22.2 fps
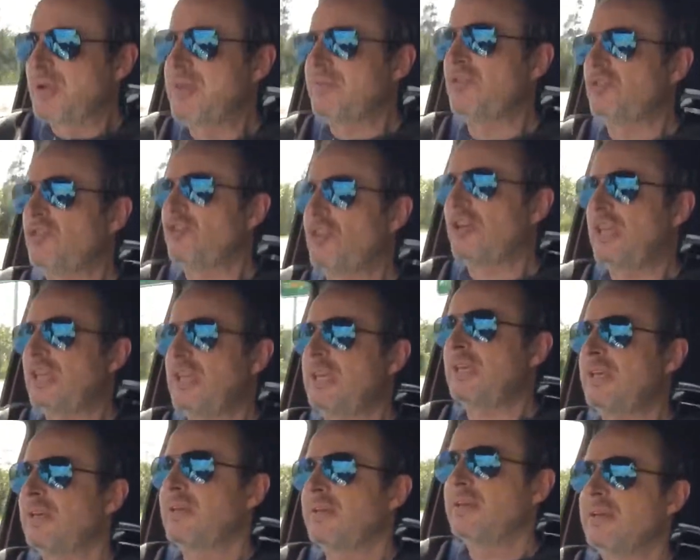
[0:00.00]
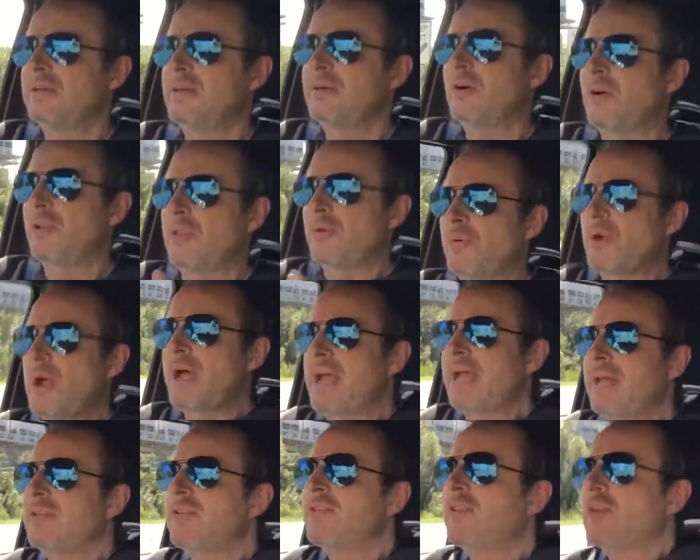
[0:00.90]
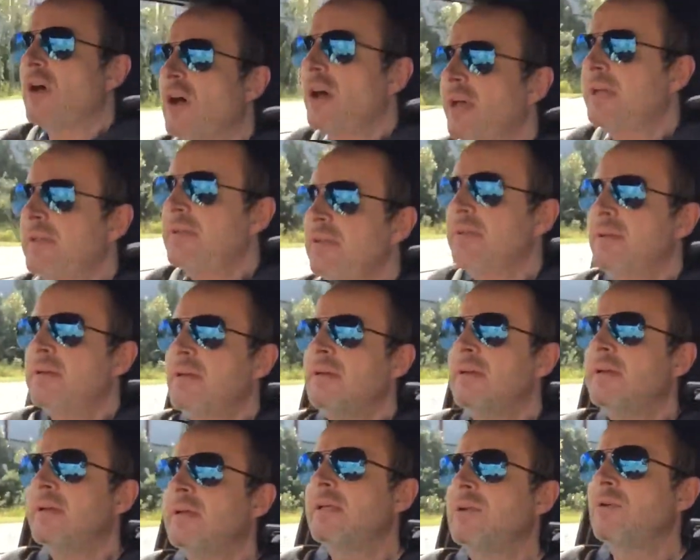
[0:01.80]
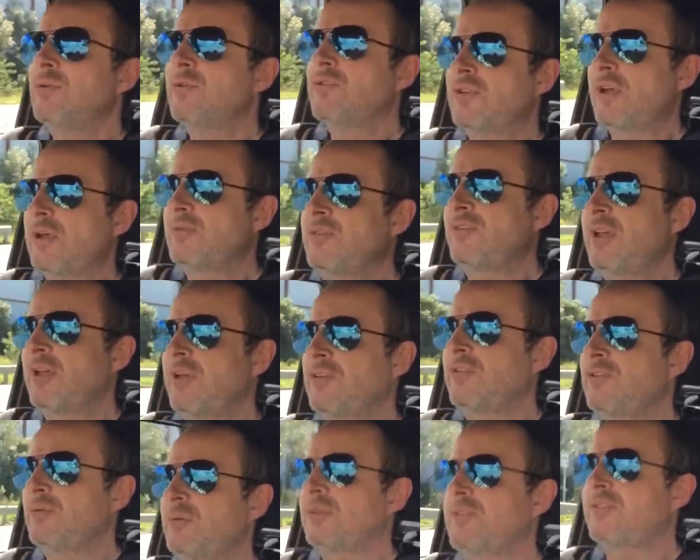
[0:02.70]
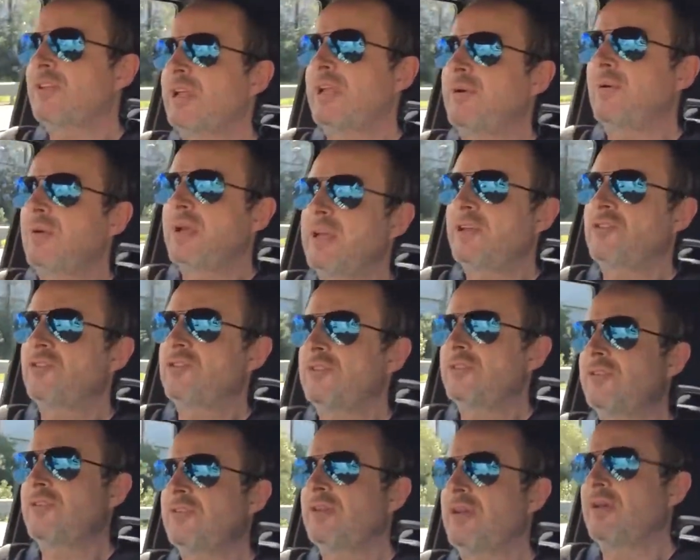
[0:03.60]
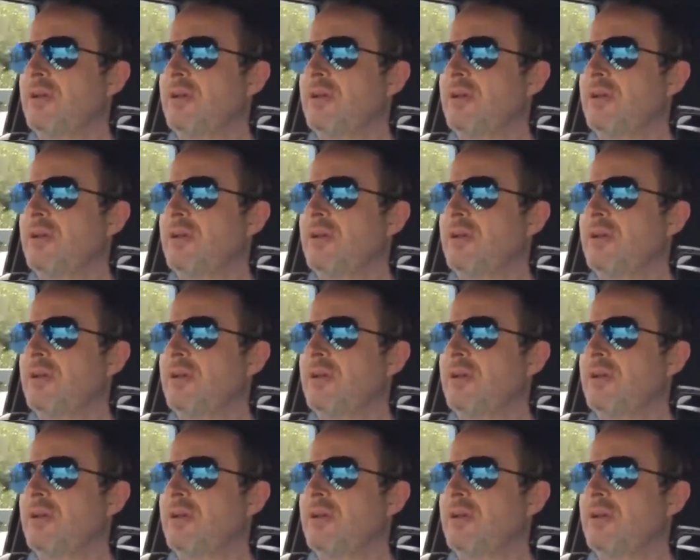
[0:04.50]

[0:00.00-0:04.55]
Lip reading: of a G on the right hand side. It also tells you acceleration, so